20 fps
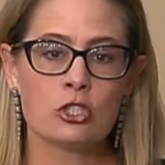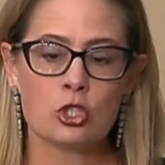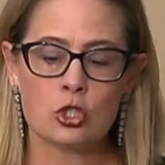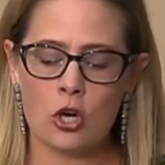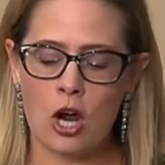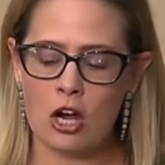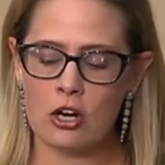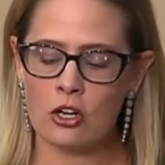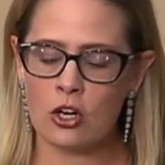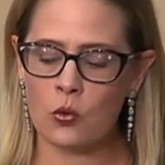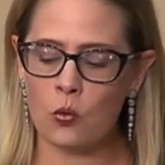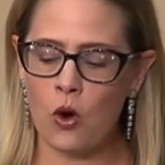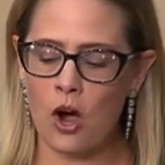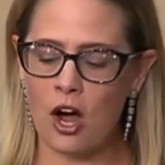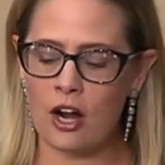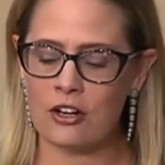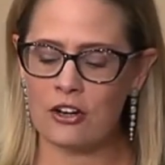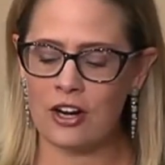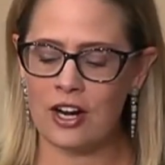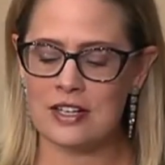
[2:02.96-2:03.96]
stronger
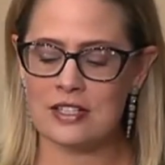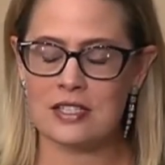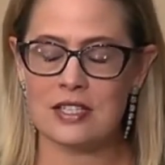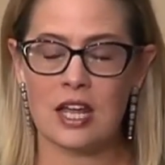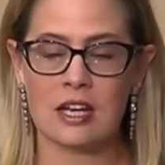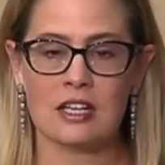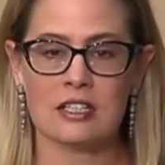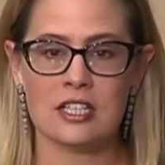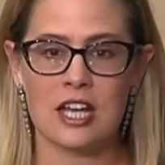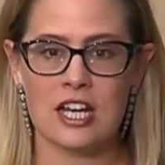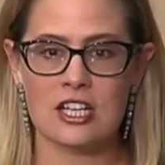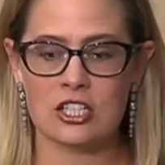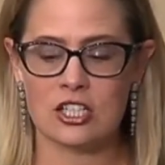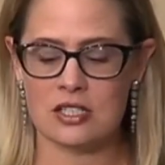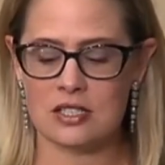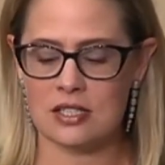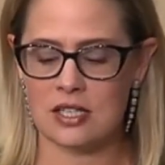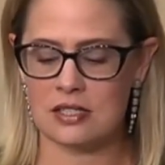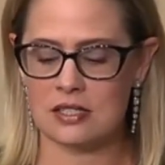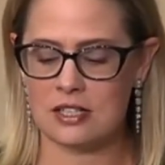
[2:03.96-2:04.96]
water and sanitation
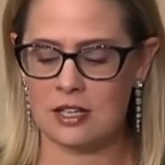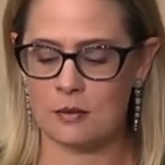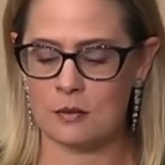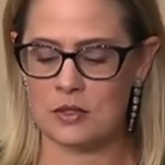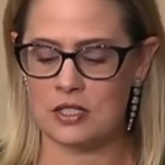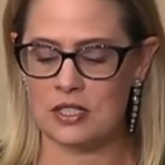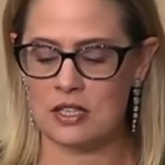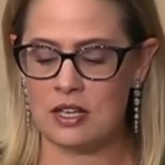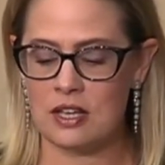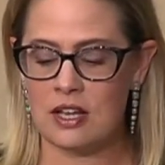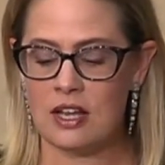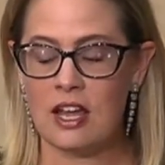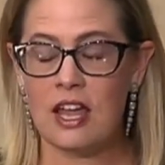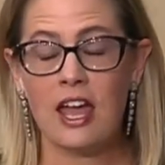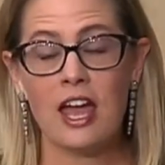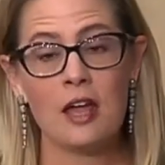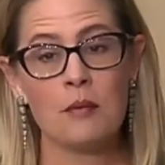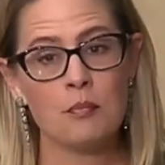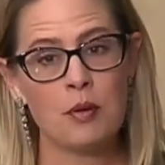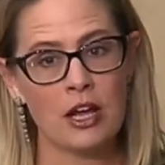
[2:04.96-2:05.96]
systems
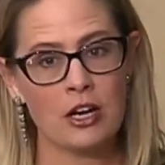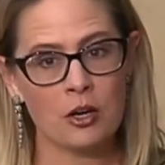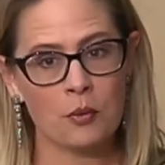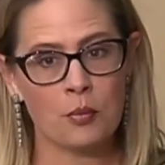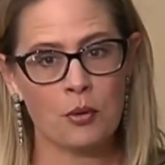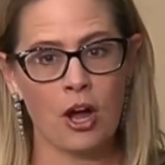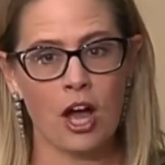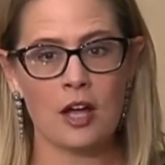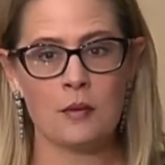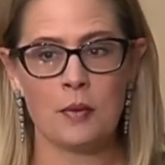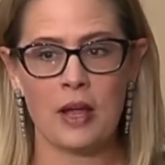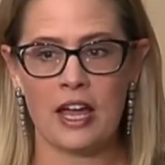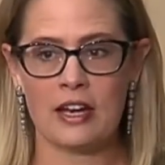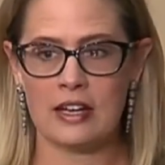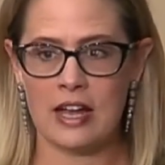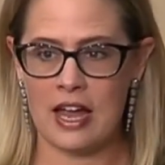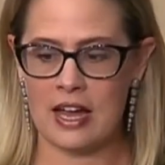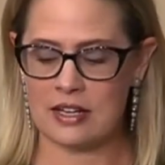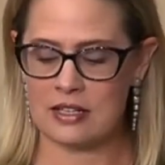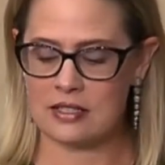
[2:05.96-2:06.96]
and better broadband
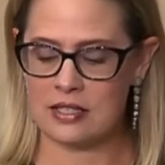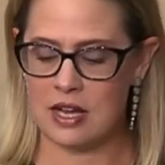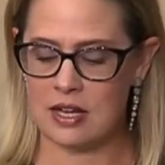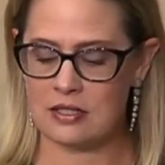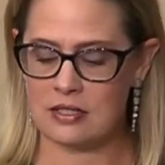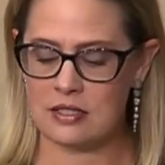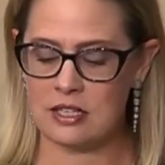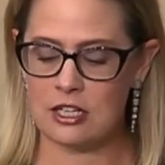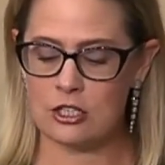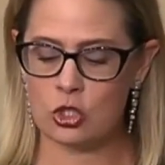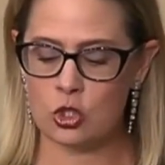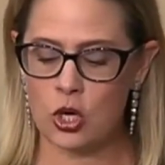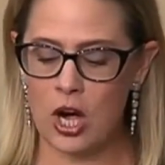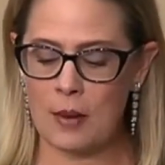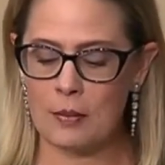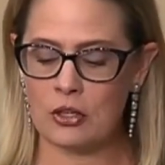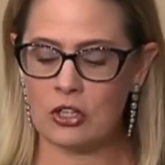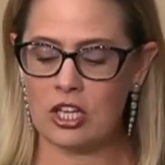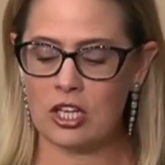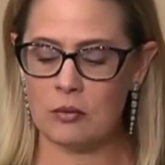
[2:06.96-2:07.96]
access in
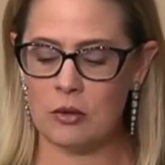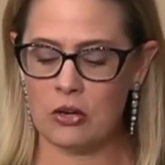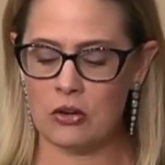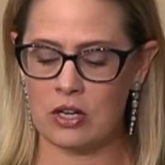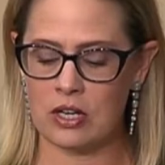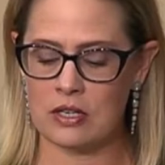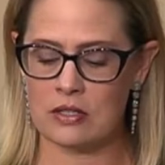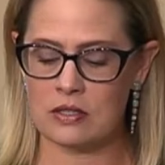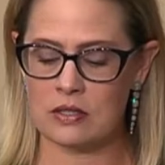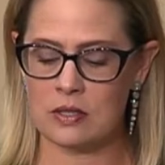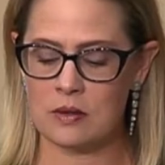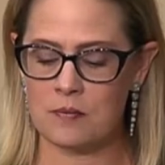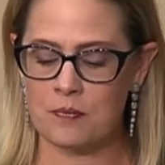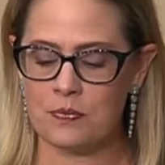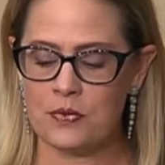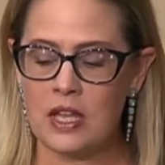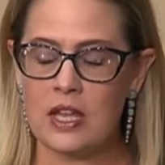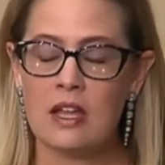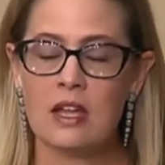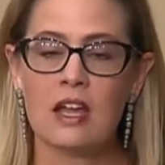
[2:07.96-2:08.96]
tribal communities,
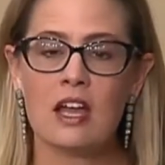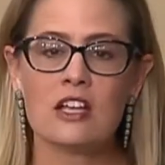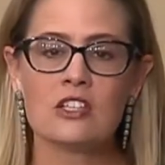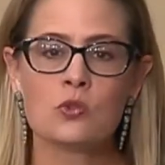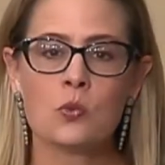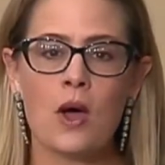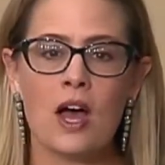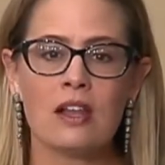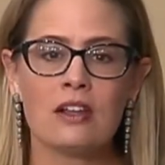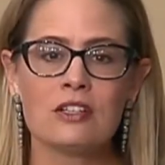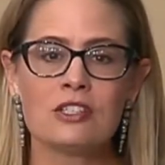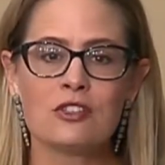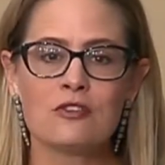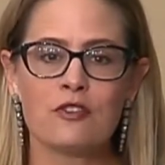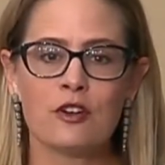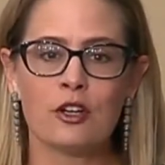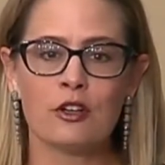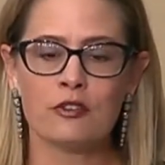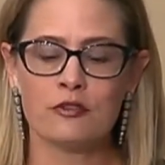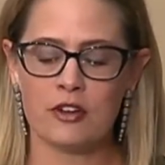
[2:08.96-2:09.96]
as well as
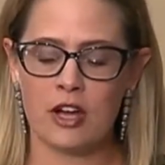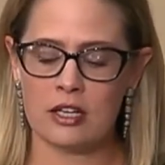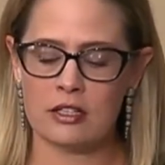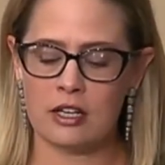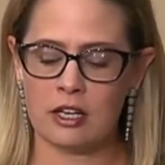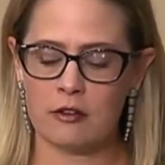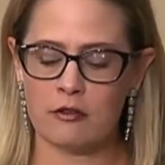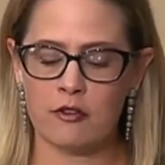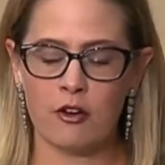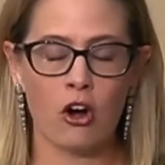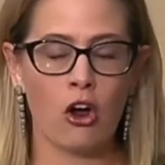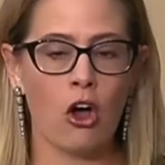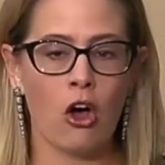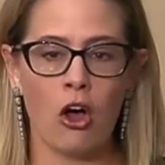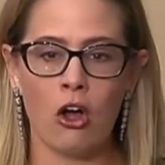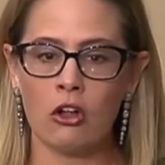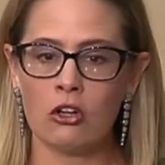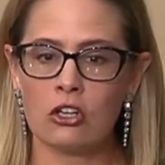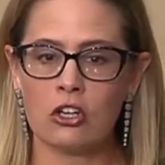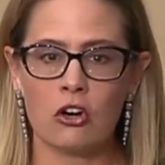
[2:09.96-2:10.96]
full funding for
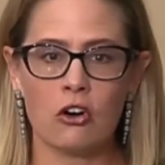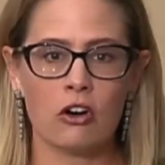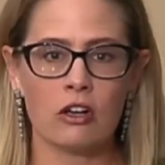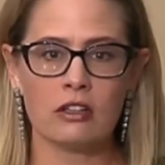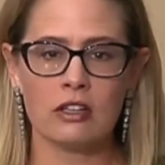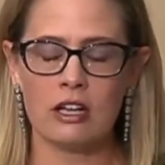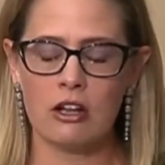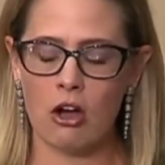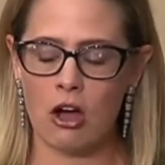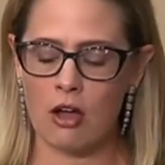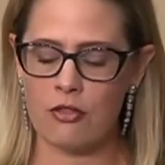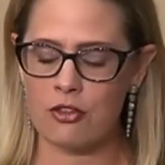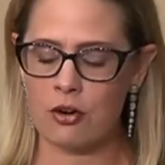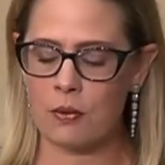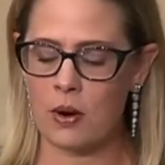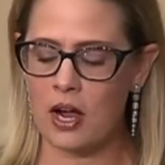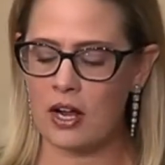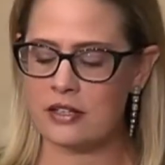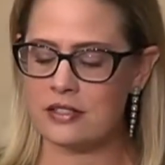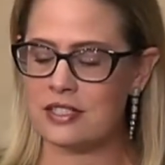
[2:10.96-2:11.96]
all currently
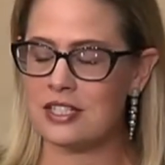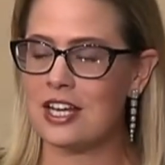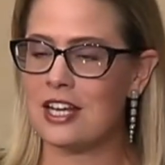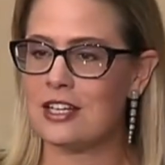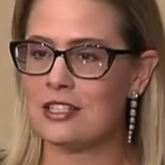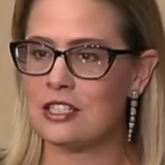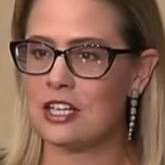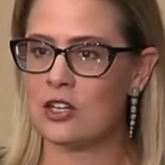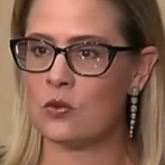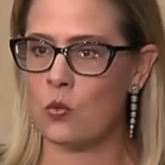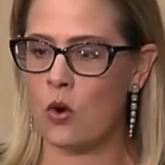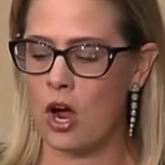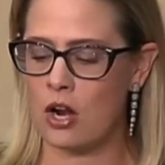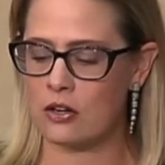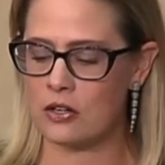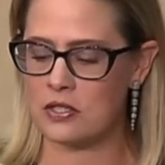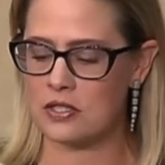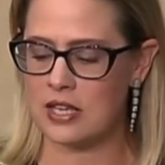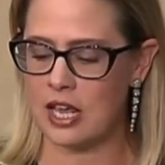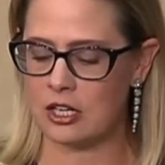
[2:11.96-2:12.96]
authorized Indian
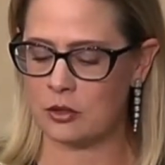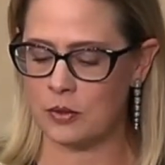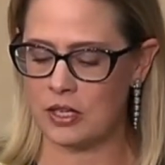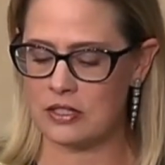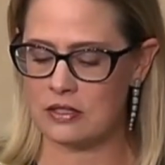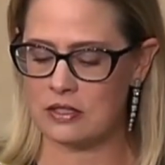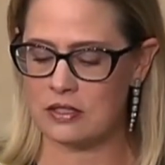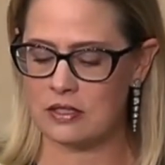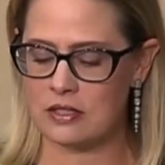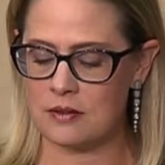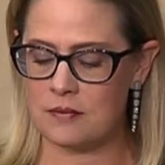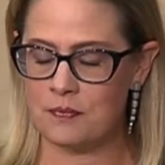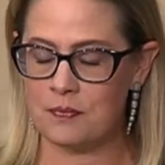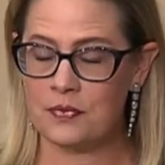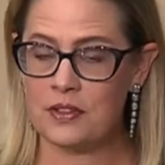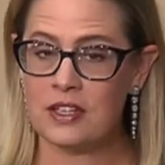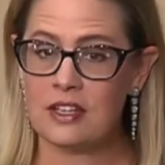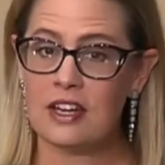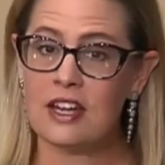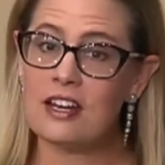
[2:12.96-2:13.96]
water settlements.
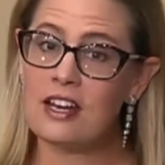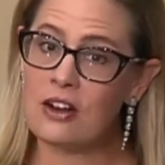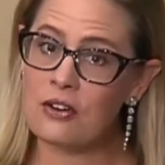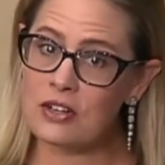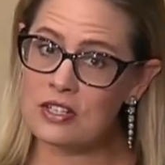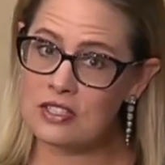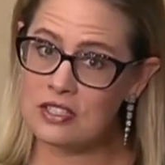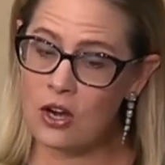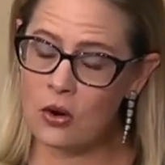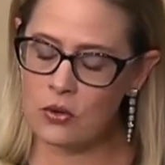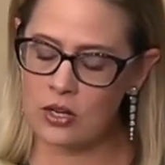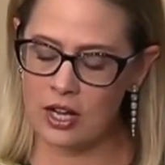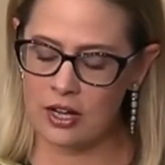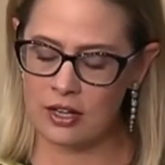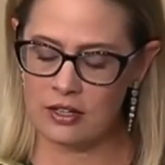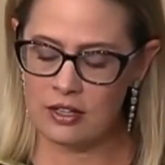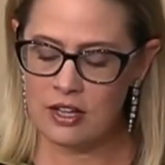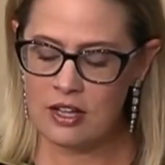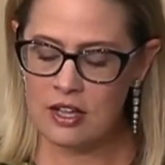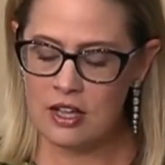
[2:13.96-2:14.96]
In
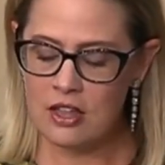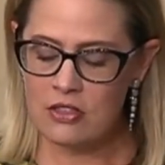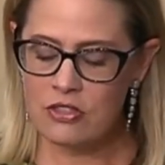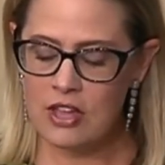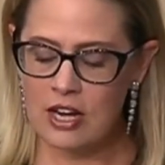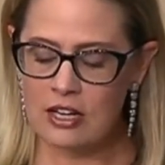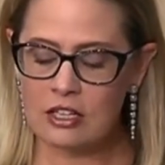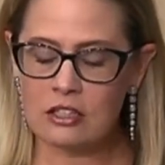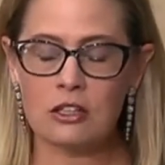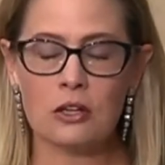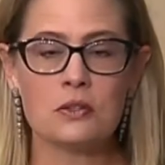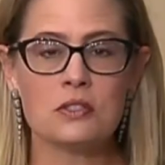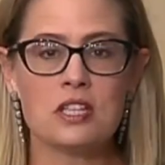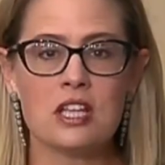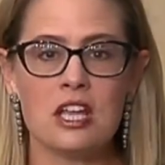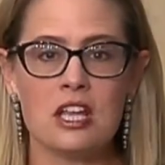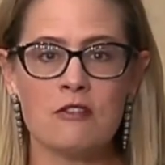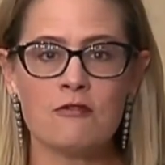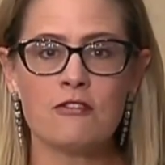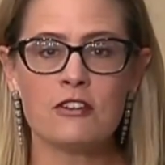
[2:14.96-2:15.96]
Arizona, that includes the
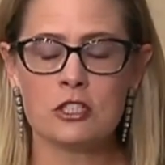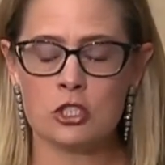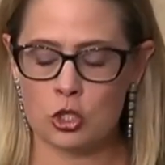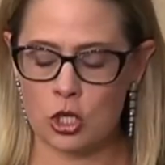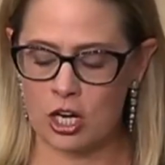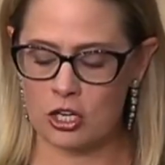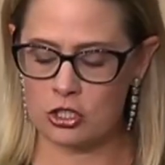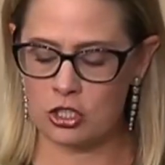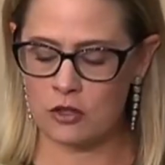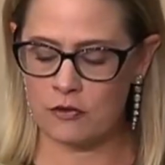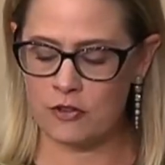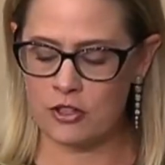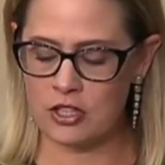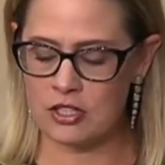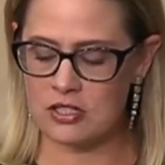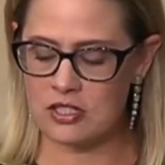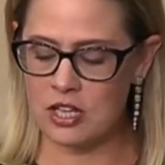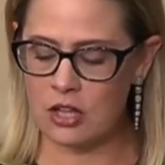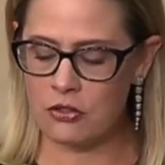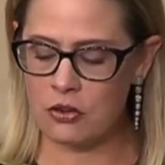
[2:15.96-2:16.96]
infrastructure for the
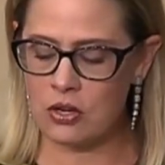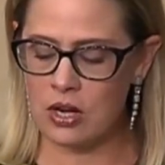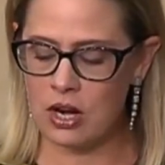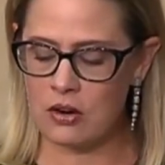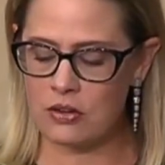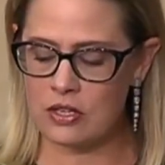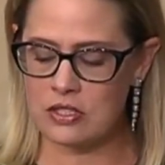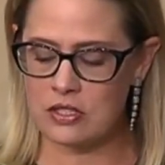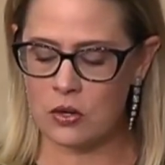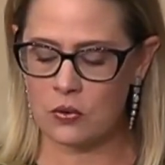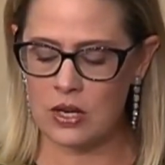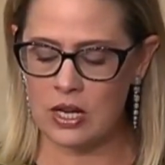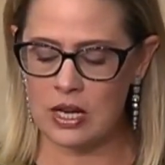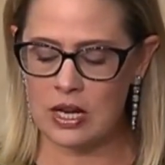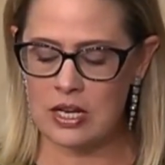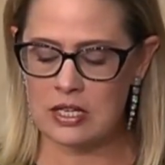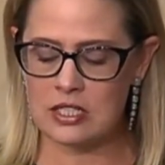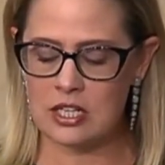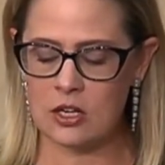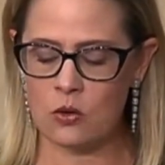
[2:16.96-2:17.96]
Southern Arizona
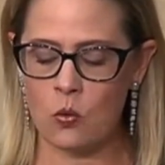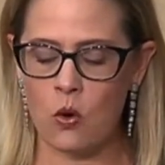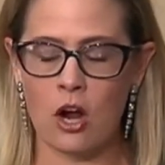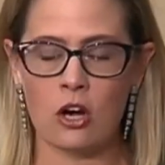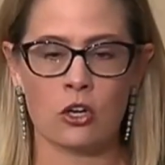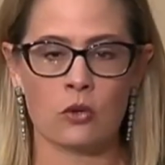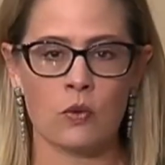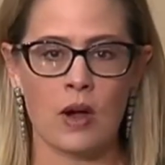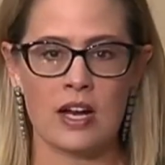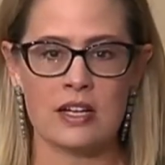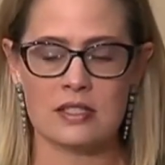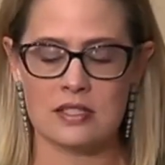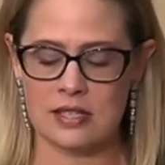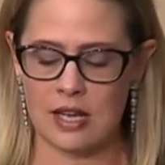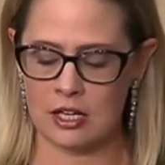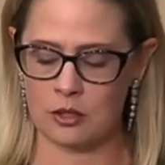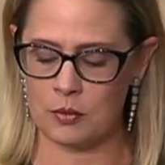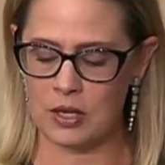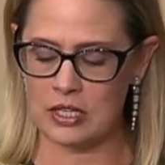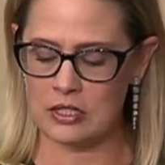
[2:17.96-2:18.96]
Indian Water Rights
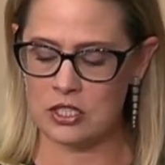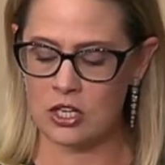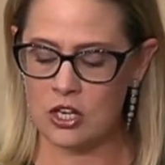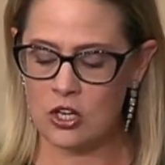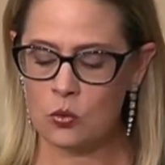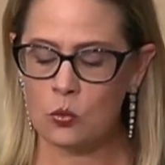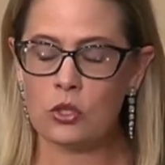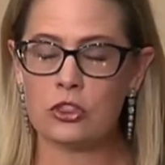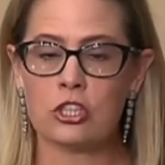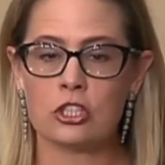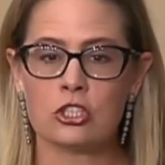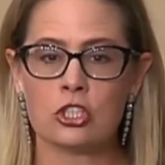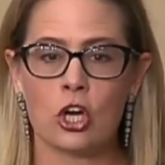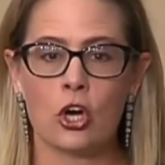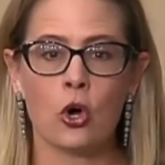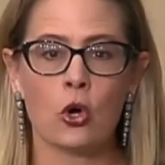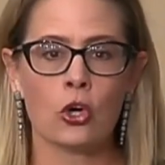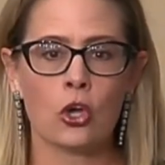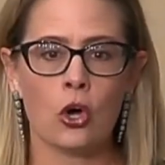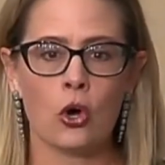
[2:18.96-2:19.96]
Settlement with the
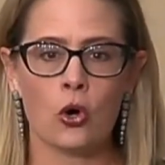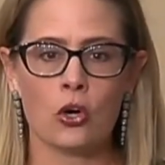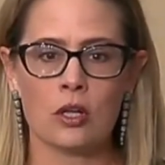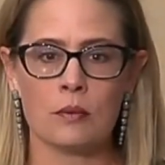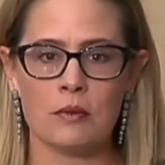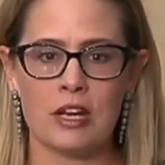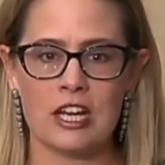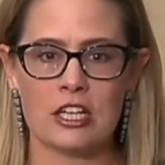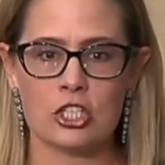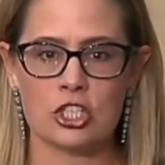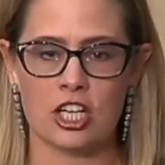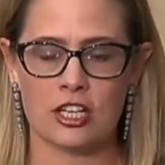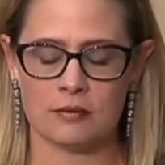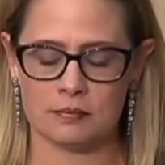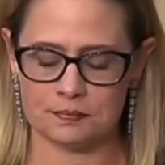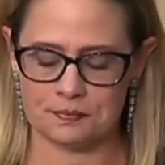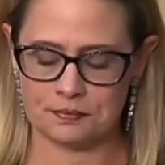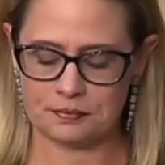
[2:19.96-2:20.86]
Tohono O'odham Nation,